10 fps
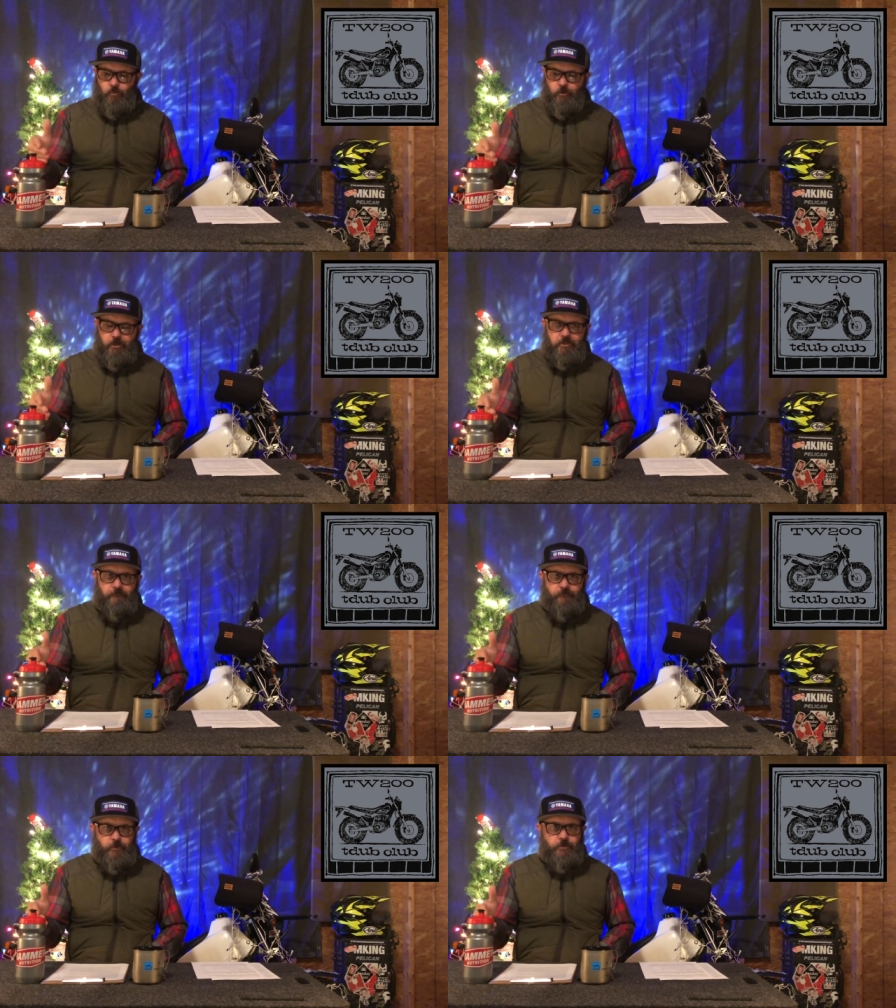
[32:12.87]
where did the
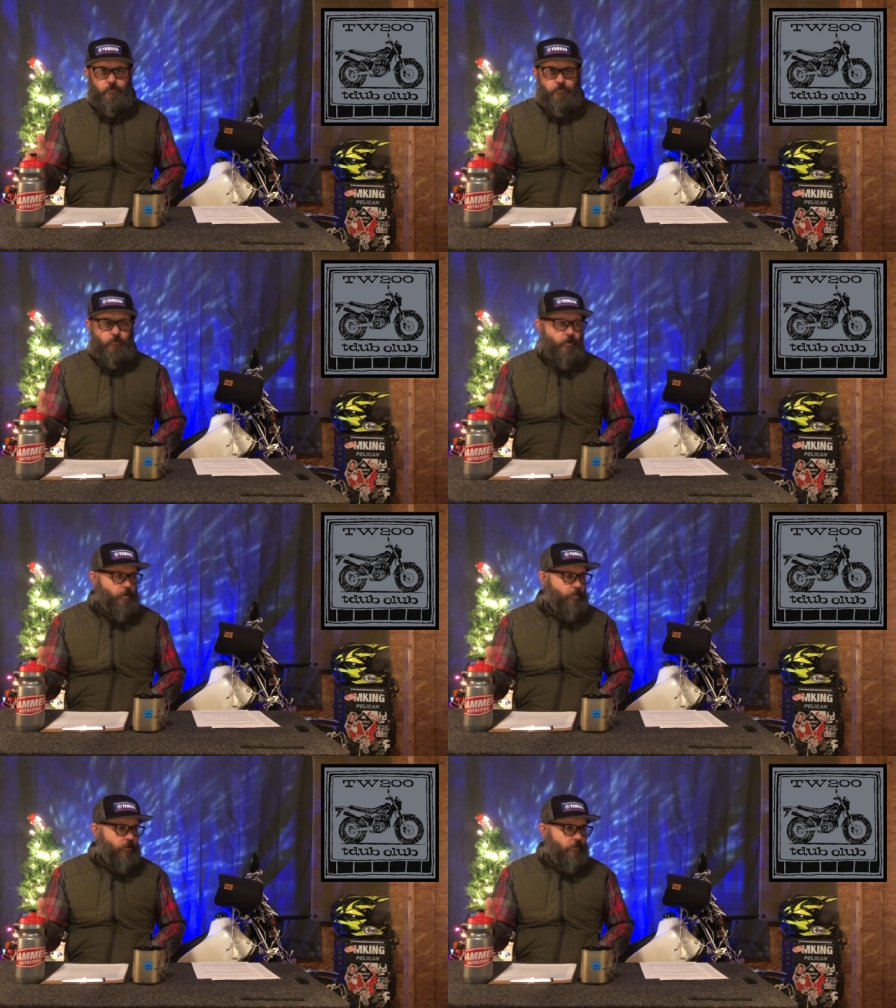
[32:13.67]
first
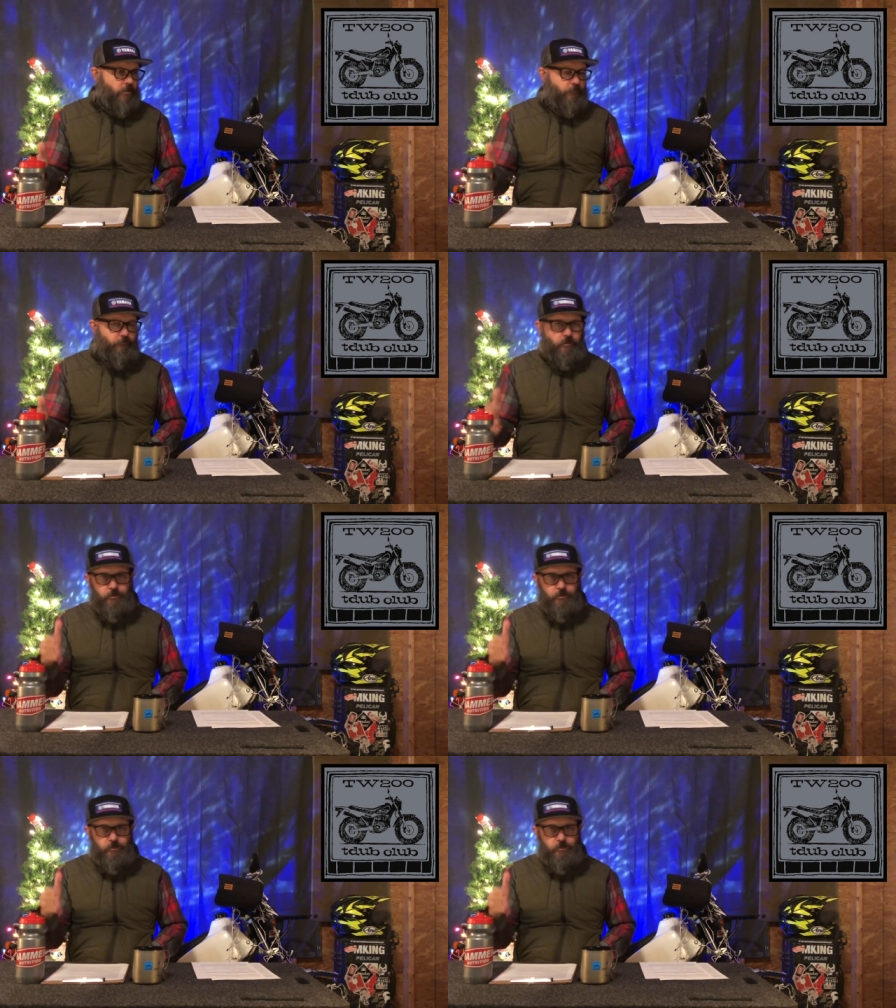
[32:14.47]
water bottle come from?